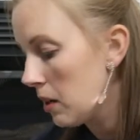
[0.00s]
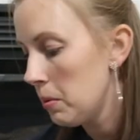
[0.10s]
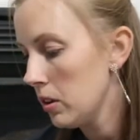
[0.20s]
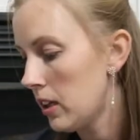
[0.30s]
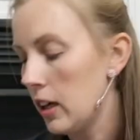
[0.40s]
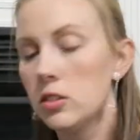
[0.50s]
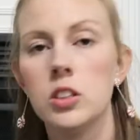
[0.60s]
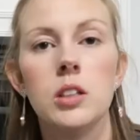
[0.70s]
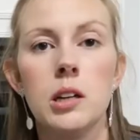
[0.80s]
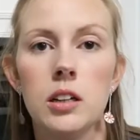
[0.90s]
couple, I'll
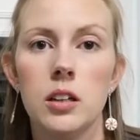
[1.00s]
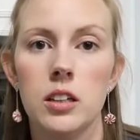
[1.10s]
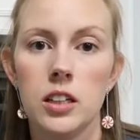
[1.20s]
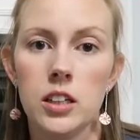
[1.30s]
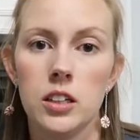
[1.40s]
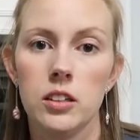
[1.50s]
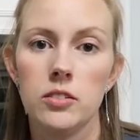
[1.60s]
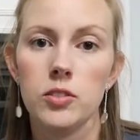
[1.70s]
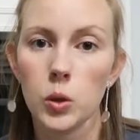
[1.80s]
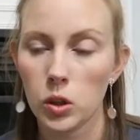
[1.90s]
do the
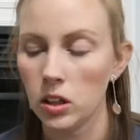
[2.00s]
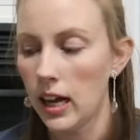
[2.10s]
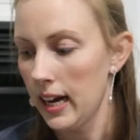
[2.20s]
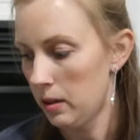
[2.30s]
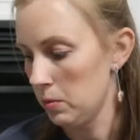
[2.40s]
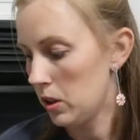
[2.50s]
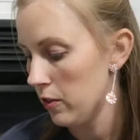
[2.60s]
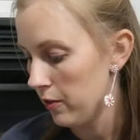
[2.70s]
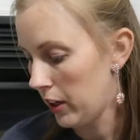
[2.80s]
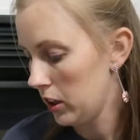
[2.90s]
floral items
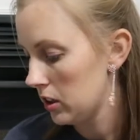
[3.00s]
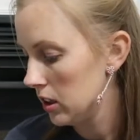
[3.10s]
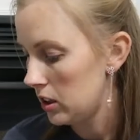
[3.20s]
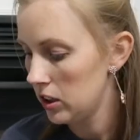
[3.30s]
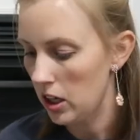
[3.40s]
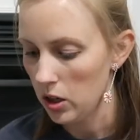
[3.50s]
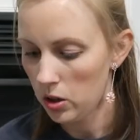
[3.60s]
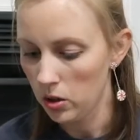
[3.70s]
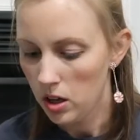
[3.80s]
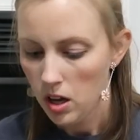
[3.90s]
first.
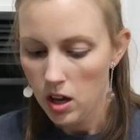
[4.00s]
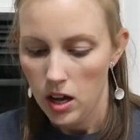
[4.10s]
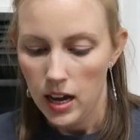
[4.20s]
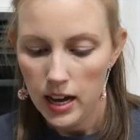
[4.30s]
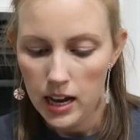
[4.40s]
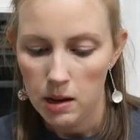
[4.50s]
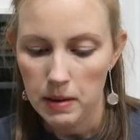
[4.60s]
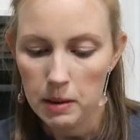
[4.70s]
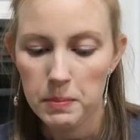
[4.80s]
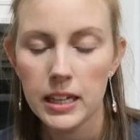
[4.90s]
So
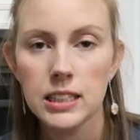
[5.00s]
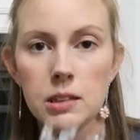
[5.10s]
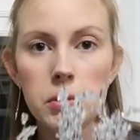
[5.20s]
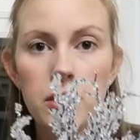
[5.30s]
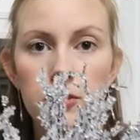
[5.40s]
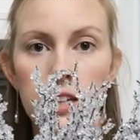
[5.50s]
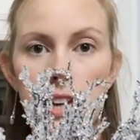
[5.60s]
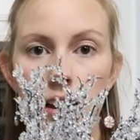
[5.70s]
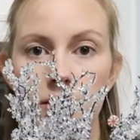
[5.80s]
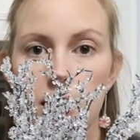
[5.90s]
I picked up three
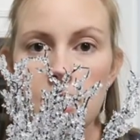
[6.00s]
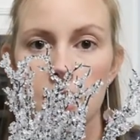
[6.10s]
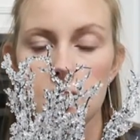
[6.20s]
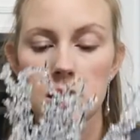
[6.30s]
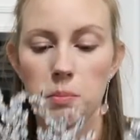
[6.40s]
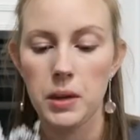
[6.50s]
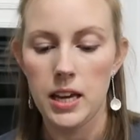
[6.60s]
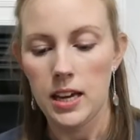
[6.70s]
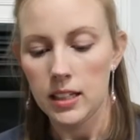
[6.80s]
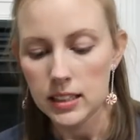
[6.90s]
of these
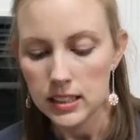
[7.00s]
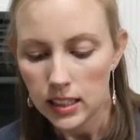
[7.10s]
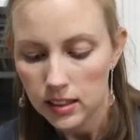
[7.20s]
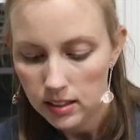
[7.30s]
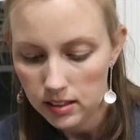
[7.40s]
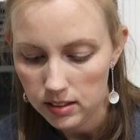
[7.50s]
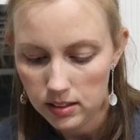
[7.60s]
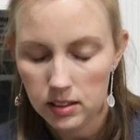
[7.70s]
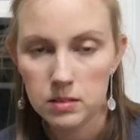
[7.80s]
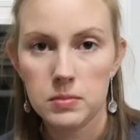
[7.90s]
picks.
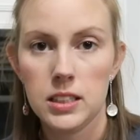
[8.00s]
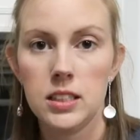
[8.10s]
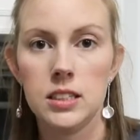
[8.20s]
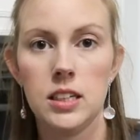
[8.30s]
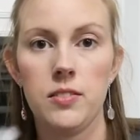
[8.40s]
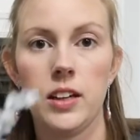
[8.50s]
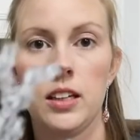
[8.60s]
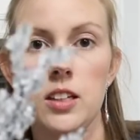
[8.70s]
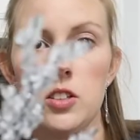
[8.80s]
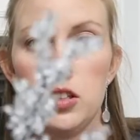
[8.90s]
Let's see if I can
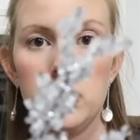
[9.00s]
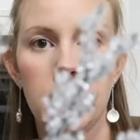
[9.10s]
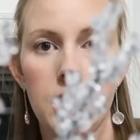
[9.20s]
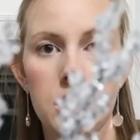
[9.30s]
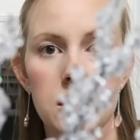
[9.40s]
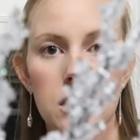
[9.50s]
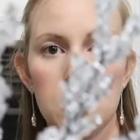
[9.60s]
get you guys a